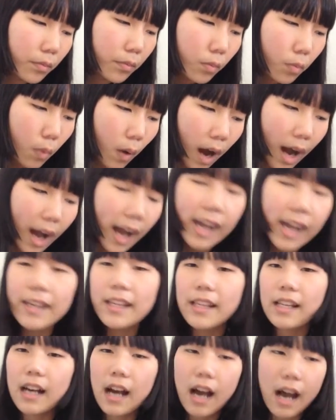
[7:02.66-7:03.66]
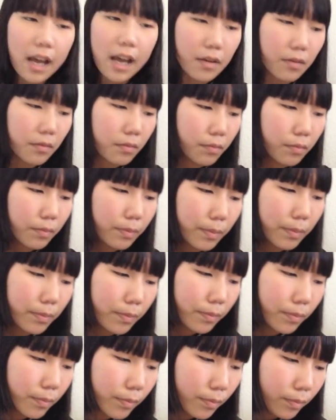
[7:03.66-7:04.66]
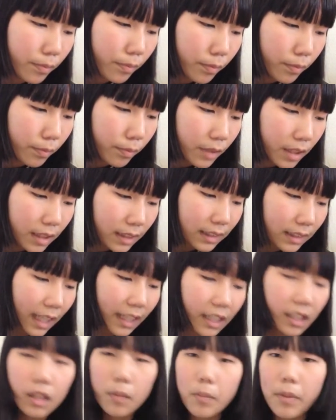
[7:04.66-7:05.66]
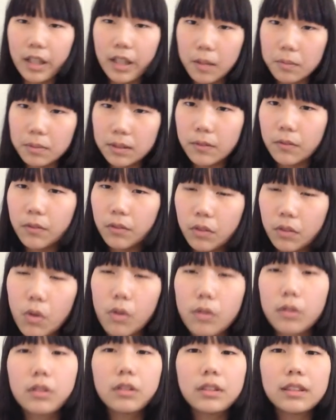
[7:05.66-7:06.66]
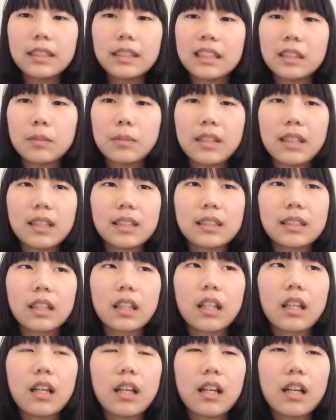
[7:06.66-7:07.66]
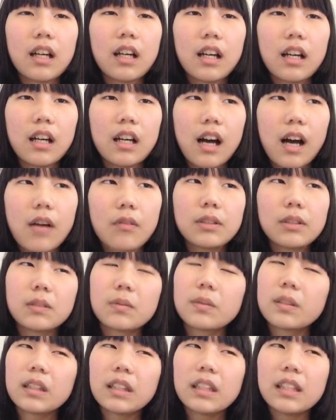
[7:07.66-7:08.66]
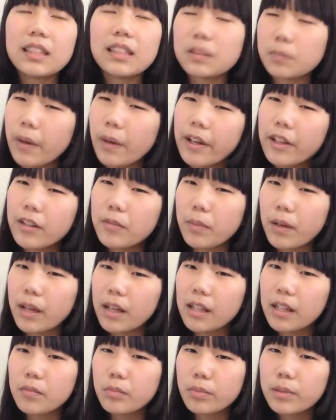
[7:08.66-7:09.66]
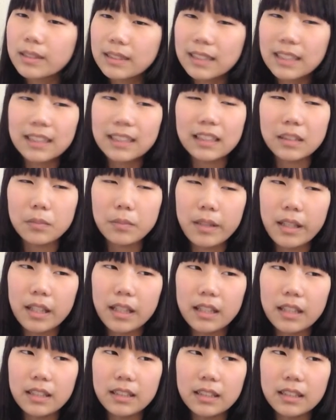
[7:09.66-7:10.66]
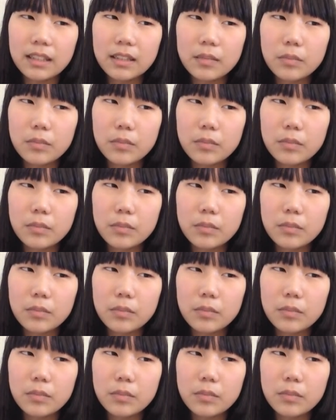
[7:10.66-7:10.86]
why I decided to pick up some florals is because I was really inspired by Princess May's